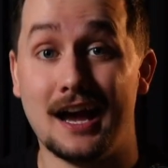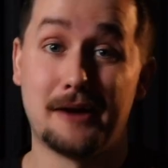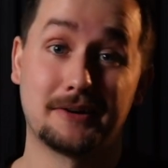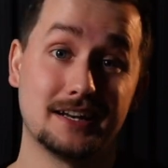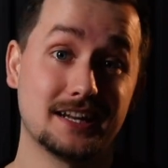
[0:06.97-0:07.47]

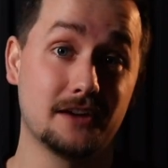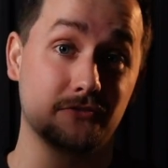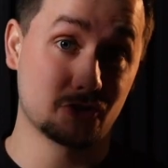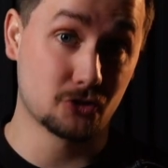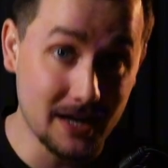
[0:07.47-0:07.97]
I'm going to dive
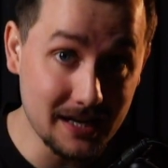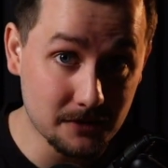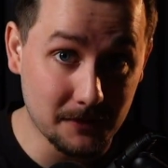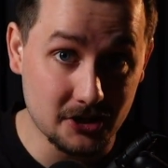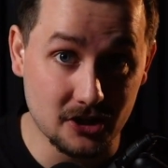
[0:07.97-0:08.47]
straight into
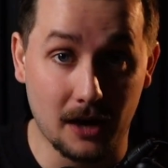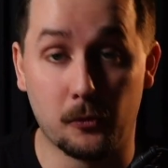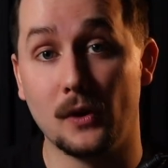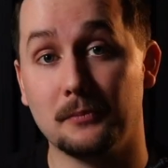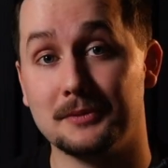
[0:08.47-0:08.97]
my shop,
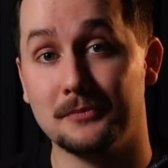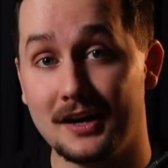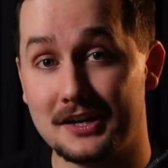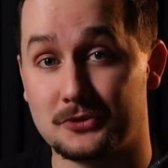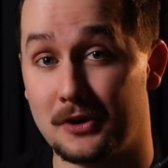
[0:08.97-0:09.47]

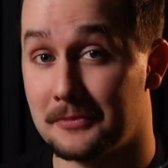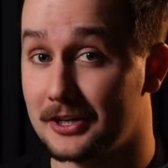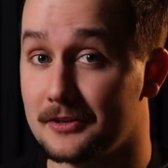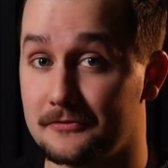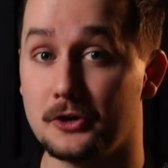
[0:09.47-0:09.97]
WimlyMugs, where I'm going to
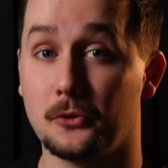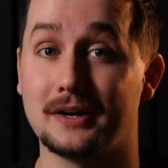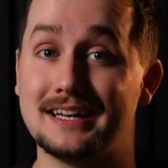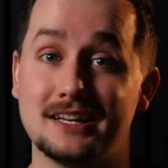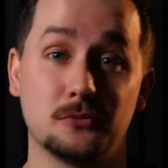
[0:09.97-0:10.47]
reveal what
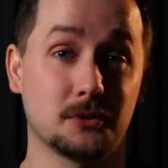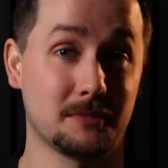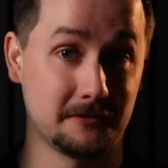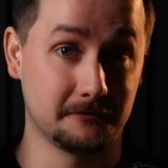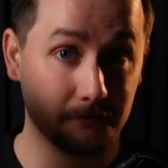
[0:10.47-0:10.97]
I did with
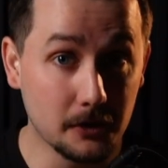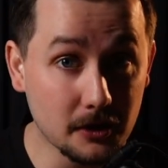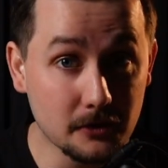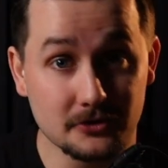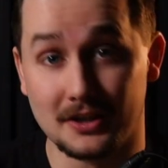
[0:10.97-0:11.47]
my
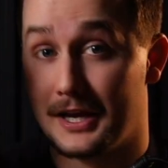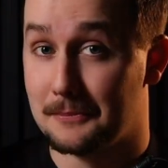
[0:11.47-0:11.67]
photos,